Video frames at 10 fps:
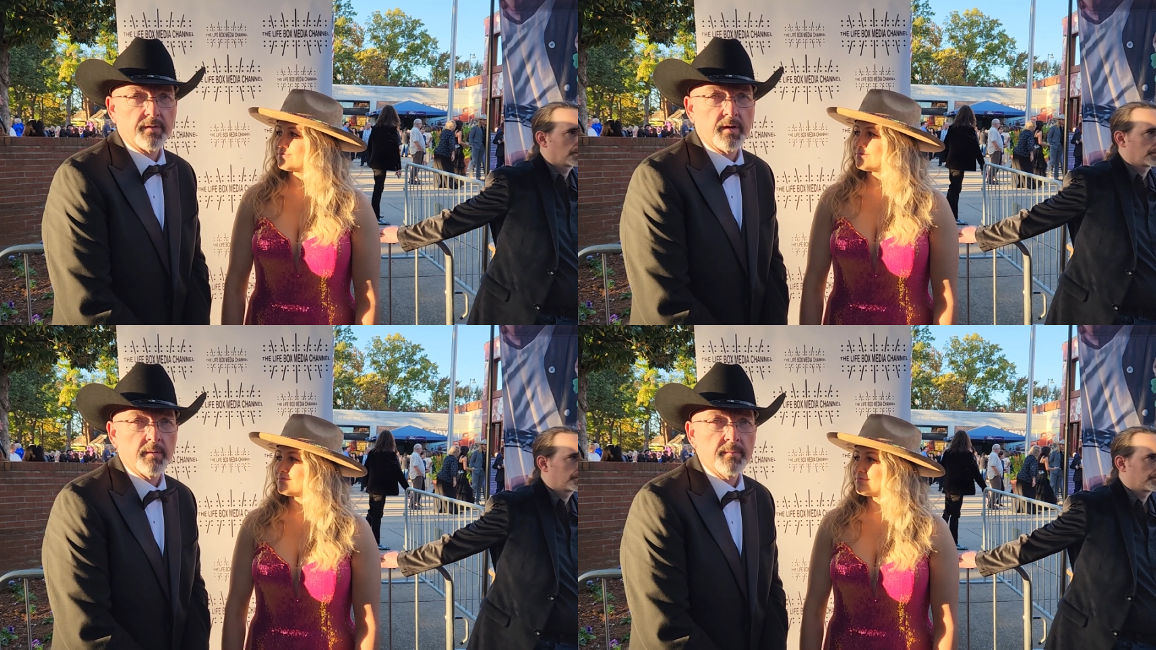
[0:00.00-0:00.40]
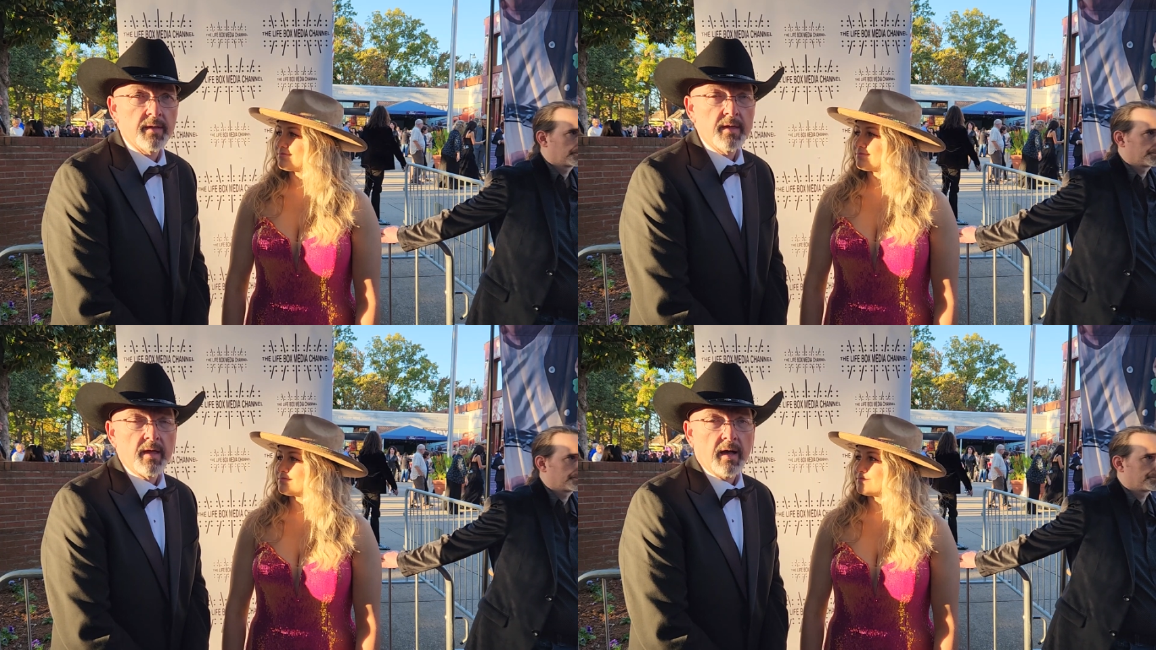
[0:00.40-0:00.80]
Speaker 1: from
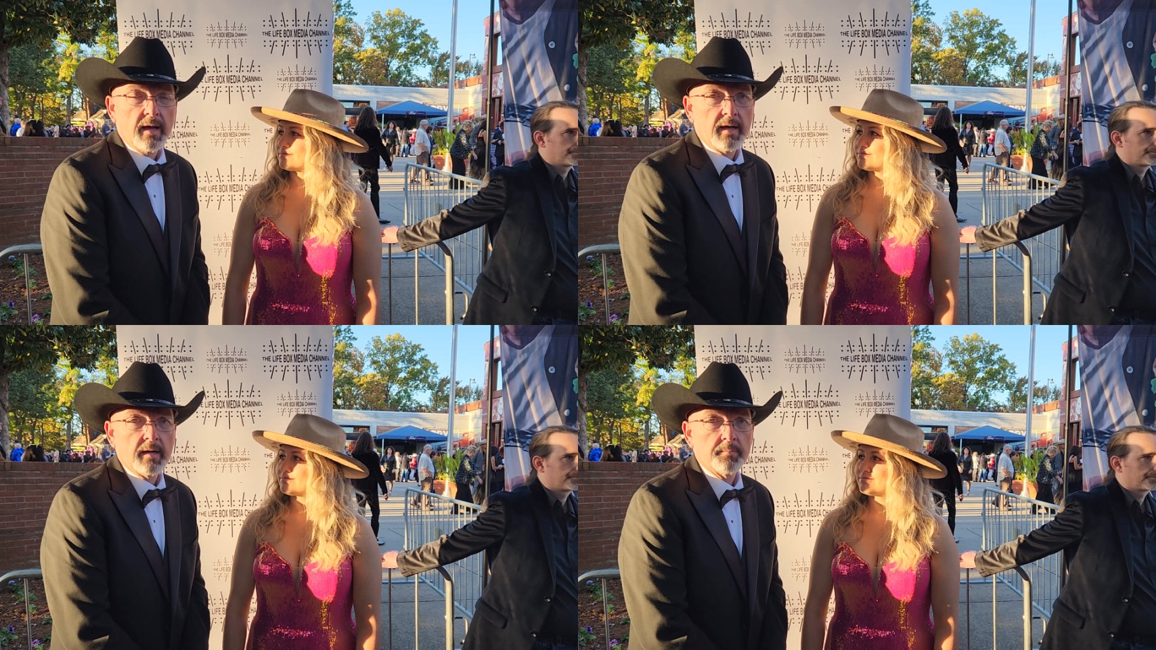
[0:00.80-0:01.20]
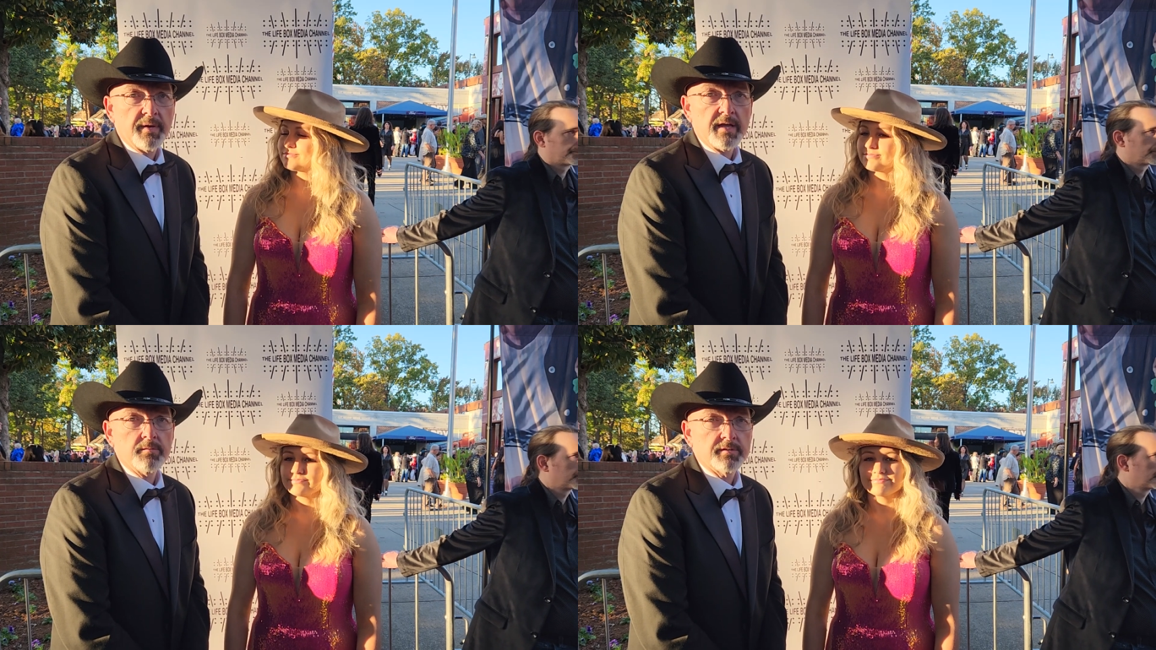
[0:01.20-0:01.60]
uh, pay
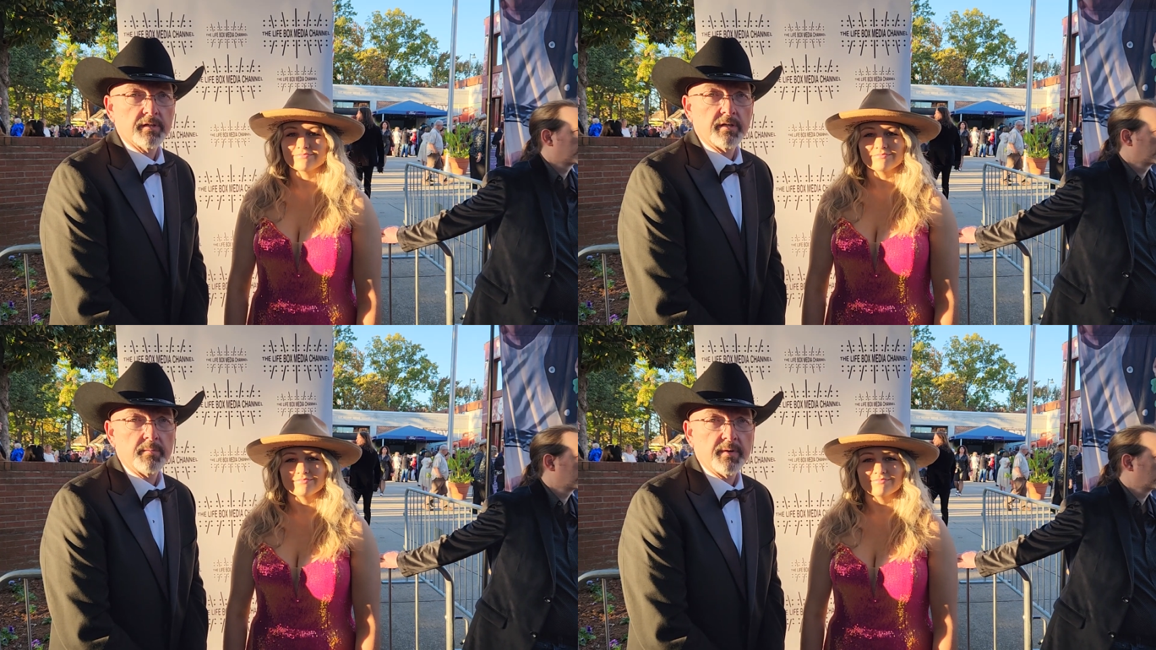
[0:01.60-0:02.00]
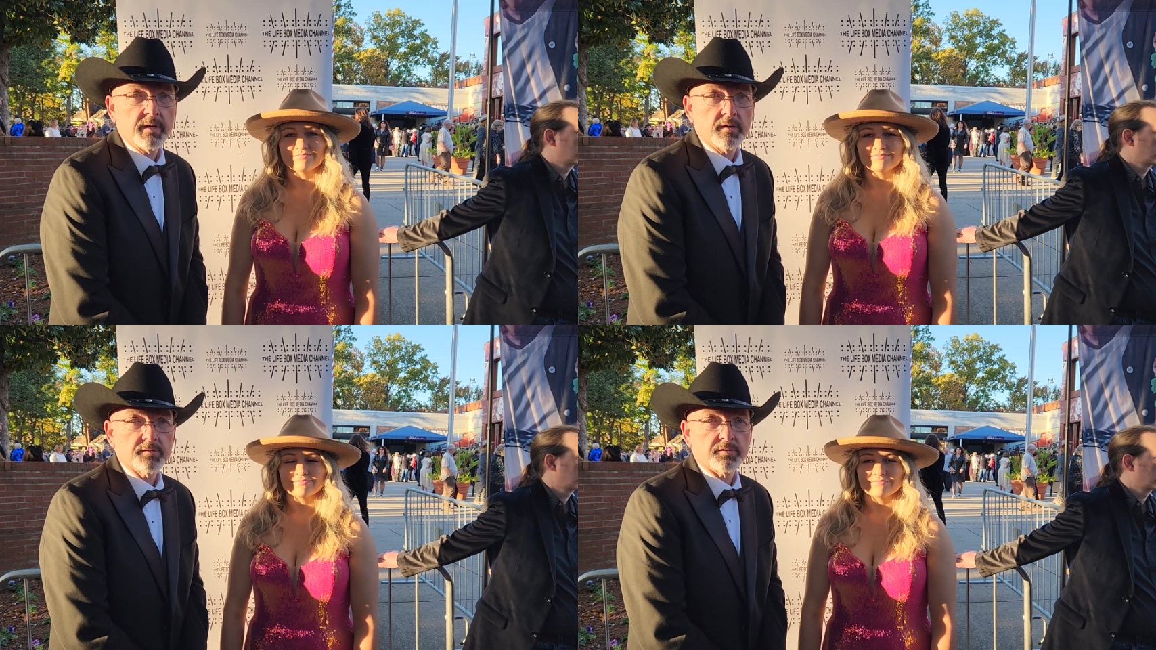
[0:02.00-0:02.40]
utility bills to